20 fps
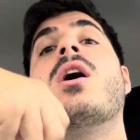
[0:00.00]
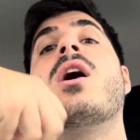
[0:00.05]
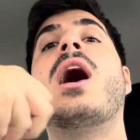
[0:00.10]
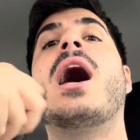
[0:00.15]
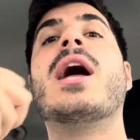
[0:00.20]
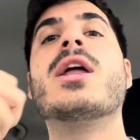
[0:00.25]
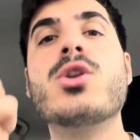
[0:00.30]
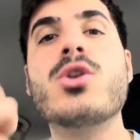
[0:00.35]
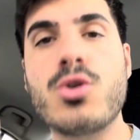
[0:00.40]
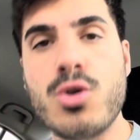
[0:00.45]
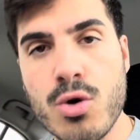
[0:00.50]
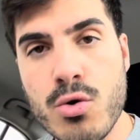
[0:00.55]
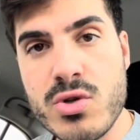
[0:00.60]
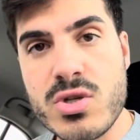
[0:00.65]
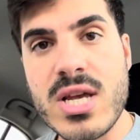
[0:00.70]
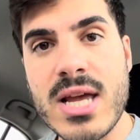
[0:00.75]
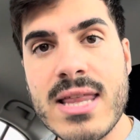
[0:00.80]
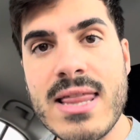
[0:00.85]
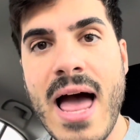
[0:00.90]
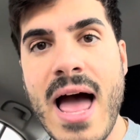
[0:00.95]
and
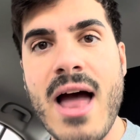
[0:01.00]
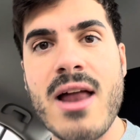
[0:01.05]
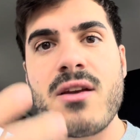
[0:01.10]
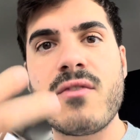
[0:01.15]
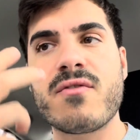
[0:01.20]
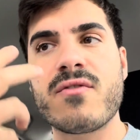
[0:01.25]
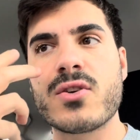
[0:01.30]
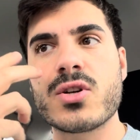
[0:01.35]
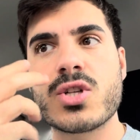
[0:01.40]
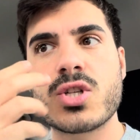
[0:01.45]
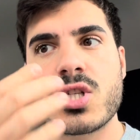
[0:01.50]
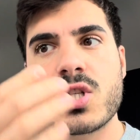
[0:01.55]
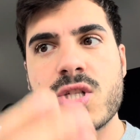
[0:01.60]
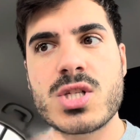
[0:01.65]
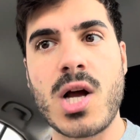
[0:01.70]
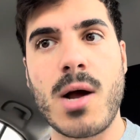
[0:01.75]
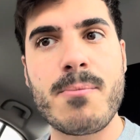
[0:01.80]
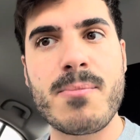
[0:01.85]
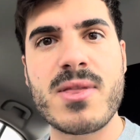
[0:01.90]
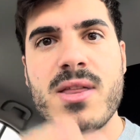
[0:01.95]
using that for
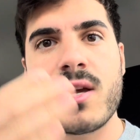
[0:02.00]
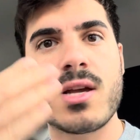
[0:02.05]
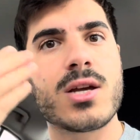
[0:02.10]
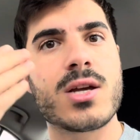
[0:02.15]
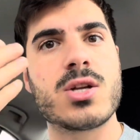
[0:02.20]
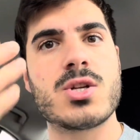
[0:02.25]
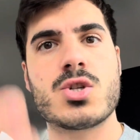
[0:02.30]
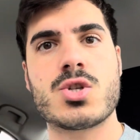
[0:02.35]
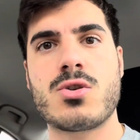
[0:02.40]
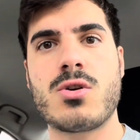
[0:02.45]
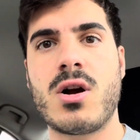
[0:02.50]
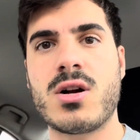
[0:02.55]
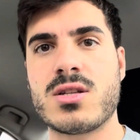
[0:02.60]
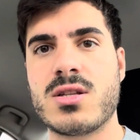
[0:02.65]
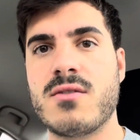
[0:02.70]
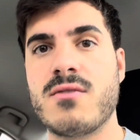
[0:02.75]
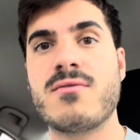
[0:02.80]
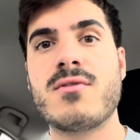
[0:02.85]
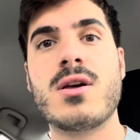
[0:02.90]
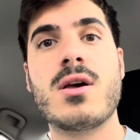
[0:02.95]
something
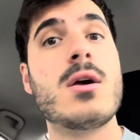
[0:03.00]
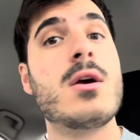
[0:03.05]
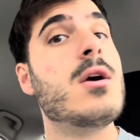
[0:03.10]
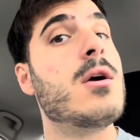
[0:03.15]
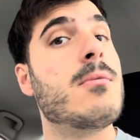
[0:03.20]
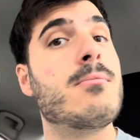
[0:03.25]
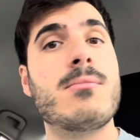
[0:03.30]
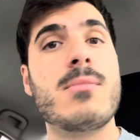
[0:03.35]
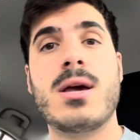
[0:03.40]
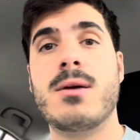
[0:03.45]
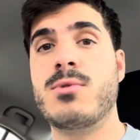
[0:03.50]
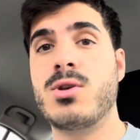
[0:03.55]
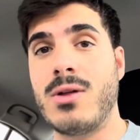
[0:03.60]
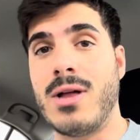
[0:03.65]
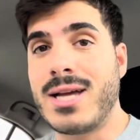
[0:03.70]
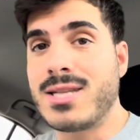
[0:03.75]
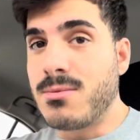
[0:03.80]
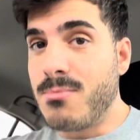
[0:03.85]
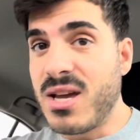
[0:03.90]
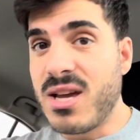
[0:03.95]
constructive. Maybe you
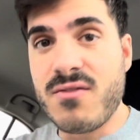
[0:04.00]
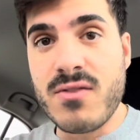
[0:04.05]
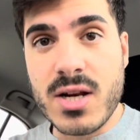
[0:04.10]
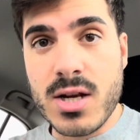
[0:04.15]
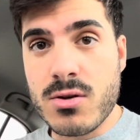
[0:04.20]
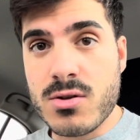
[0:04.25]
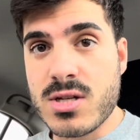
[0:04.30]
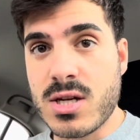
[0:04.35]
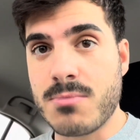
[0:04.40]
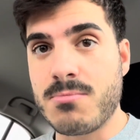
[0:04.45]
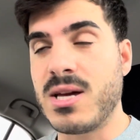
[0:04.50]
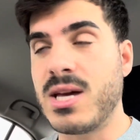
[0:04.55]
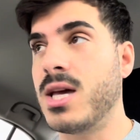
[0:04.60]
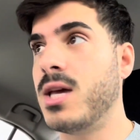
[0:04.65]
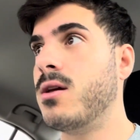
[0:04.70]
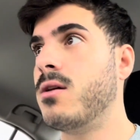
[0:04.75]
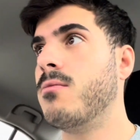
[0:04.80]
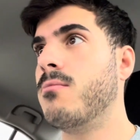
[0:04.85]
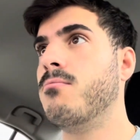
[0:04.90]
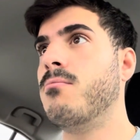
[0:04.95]
like to make videos like
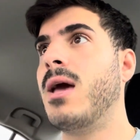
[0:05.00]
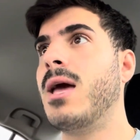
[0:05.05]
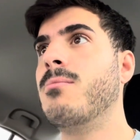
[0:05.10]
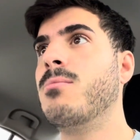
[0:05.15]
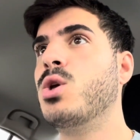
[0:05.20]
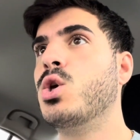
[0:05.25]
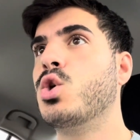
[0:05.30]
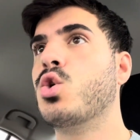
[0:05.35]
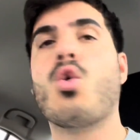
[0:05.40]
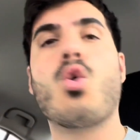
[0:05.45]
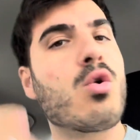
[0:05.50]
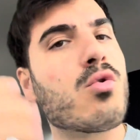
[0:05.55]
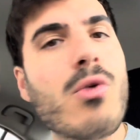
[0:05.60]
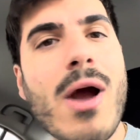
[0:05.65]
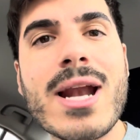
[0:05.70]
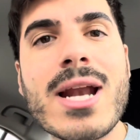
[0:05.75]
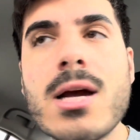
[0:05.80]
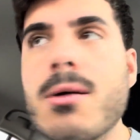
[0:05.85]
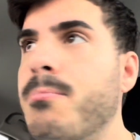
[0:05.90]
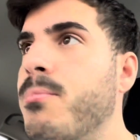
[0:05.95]
me. Maybe you're
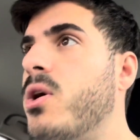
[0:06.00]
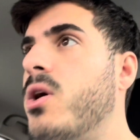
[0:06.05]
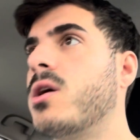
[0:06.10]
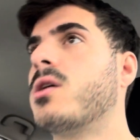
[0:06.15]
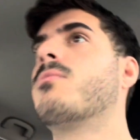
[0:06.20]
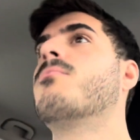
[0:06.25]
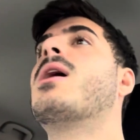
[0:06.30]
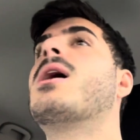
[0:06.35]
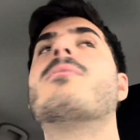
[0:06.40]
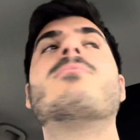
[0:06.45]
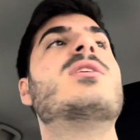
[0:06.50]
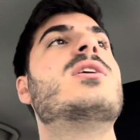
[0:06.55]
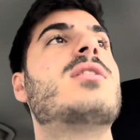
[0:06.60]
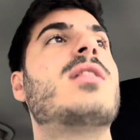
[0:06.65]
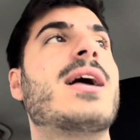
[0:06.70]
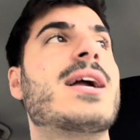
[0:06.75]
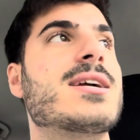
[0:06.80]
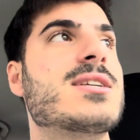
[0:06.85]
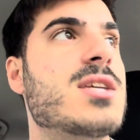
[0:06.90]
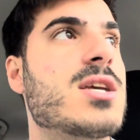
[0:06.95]
writing a book. Maybe,
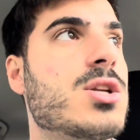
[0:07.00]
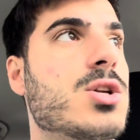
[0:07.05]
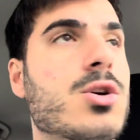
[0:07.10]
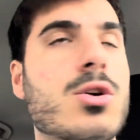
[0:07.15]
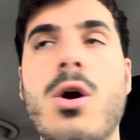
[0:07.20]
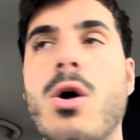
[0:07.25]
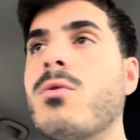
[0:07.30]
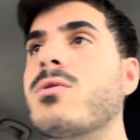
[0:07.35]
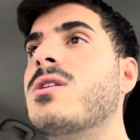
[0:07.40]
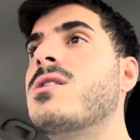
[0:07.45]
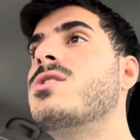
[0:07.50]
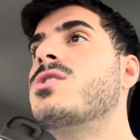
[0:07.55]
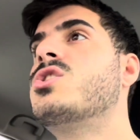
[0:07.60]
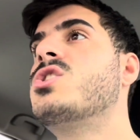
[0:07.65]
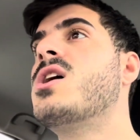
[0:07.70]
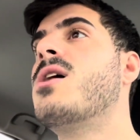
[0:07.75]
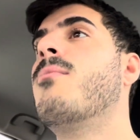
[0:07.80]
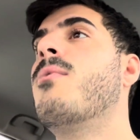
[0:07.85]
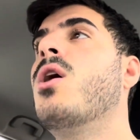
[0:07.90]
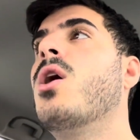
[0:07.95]
like I said, you're going to the
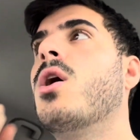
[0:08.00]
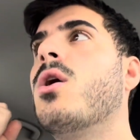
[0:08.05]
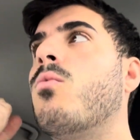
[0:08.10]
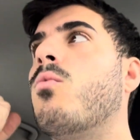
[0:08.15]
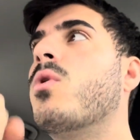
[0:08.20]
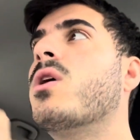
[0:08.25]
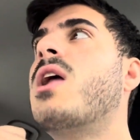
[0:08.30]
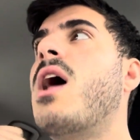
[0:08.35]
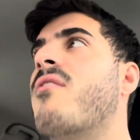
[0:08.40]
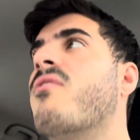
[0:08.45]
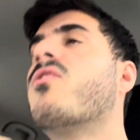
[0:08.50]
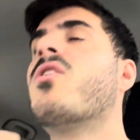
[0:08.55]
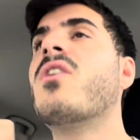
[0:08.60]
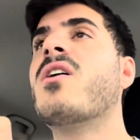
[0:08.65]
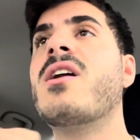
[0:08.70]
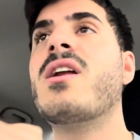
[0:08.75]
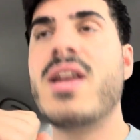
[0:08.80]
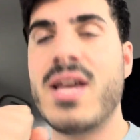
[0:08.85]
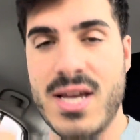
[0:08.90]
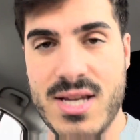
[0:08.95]
gym.
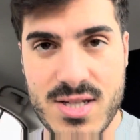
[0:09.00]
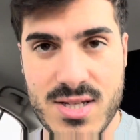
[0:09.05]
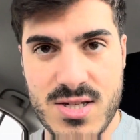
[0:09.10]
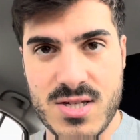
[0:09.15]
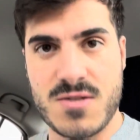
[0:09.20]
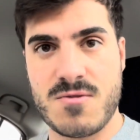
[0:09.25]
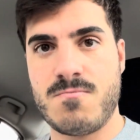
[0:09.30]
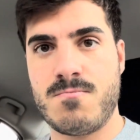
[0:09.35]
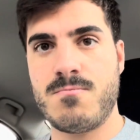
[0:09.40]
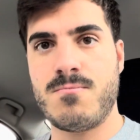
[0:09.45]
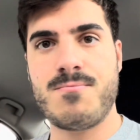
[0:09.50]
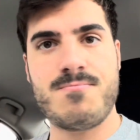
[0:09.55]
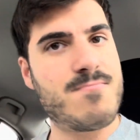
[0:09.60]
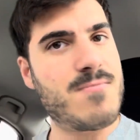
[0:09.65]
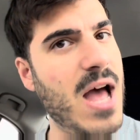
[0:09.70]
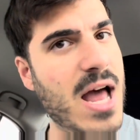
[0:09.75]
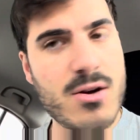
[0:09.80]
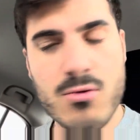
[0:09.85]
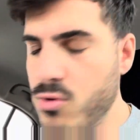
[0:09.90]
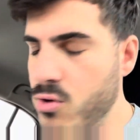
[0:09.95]
Whatever it is,
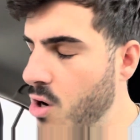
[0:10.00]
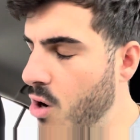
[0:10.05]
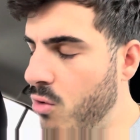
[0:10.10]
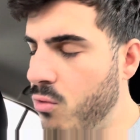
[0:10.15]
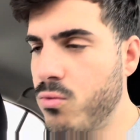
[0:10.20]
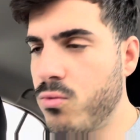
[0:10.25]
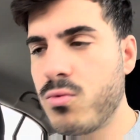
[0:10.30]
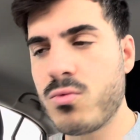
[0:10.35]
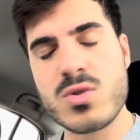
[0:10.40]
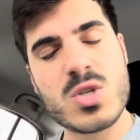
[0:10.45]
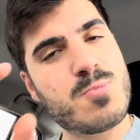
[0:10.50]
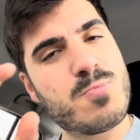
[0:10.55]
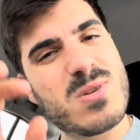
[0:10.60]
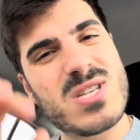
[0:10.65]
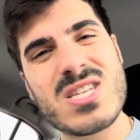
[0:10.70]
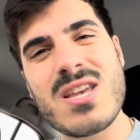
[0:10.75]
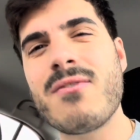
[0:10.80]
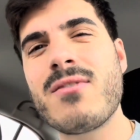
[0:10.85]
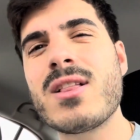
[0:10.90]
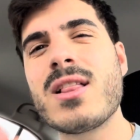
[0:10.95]
I don't know
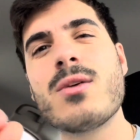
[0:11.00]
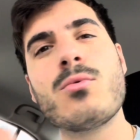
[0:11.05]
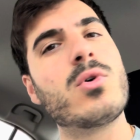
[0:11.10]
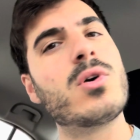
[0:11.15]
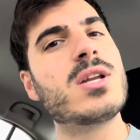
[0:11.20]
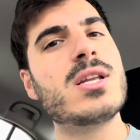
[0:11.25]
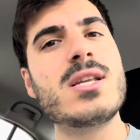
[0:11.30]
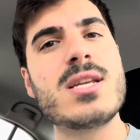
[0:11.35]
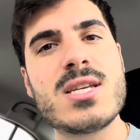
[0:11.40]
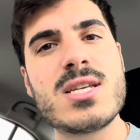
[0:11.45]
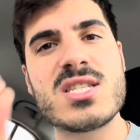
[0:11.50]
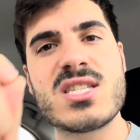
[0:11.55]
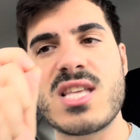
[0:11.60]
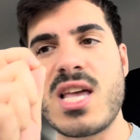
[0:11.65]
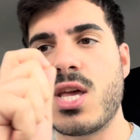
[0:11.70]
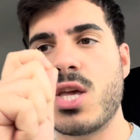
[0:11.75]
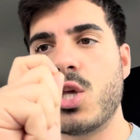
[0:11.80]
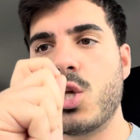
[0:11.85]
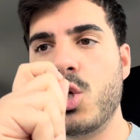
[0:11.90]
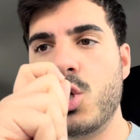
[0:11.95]
specifically what it is
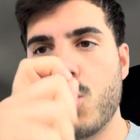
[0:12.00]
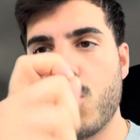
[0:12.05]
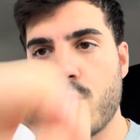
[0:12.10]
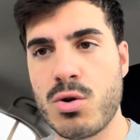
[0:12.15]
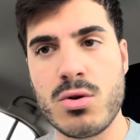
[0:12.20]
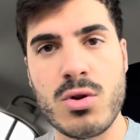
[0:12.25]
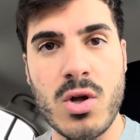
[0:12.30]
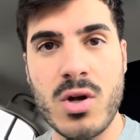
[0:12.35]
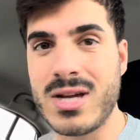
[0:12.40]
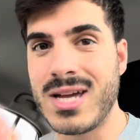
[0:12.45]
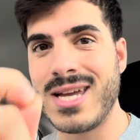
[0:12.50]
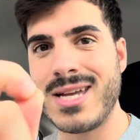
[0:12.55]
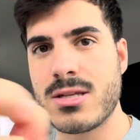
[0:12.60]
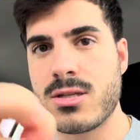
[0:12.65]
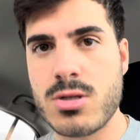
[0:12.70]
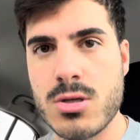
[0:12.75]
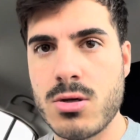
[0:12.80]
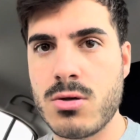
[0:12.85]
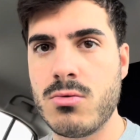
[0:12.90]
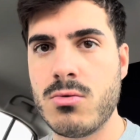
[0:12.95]
that you're looking
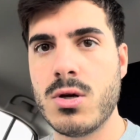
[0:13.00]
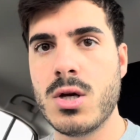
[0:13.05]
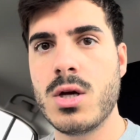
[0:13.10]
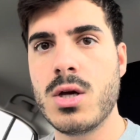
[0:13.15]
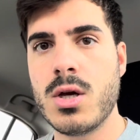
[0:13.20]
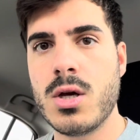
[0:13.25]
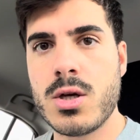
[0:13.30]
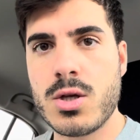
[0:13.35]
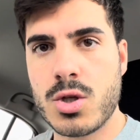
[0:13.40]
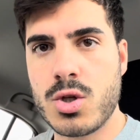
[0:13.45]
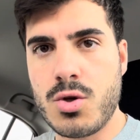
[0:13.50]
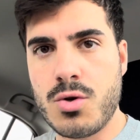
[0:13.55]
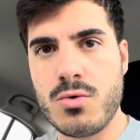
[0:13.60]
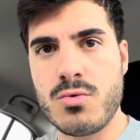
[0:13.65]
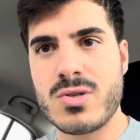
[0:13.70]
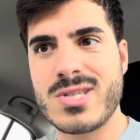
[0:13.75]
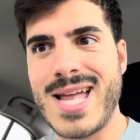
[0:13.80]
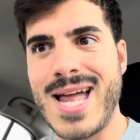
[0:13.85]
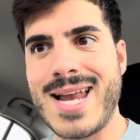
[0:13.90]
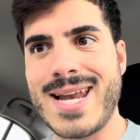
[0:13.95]
to
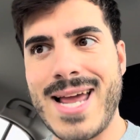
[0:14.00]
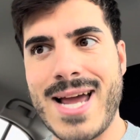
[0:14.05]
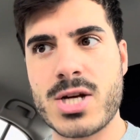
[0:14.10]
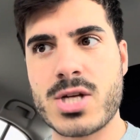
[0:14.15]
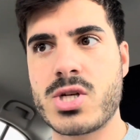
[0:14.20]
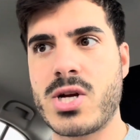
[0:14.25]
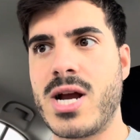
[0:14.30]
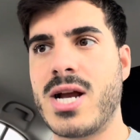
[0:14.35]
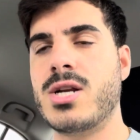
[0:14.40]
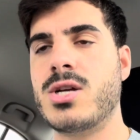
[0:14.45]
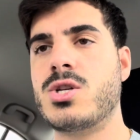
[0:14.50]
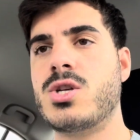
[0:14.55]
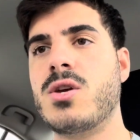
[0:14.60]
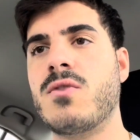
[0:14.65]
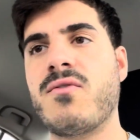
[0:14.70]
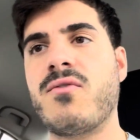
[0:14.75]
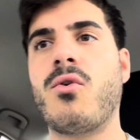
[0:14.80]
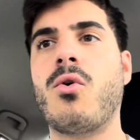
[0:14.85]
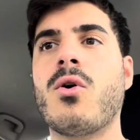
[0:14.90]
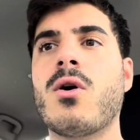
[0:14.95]
use that extra energy
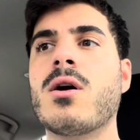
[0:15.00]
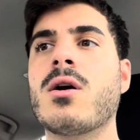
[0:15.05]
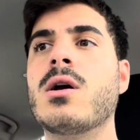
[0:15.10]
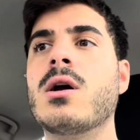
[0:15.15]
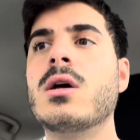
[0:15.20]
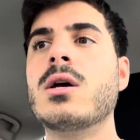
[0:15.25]
for,